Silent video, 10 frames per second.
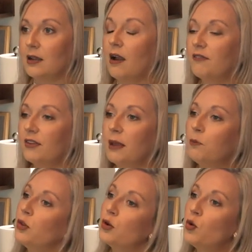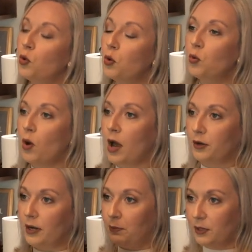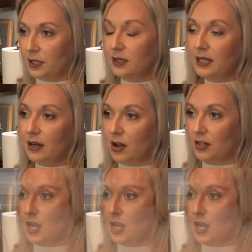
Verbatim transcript: cover them with cool water and put the lid on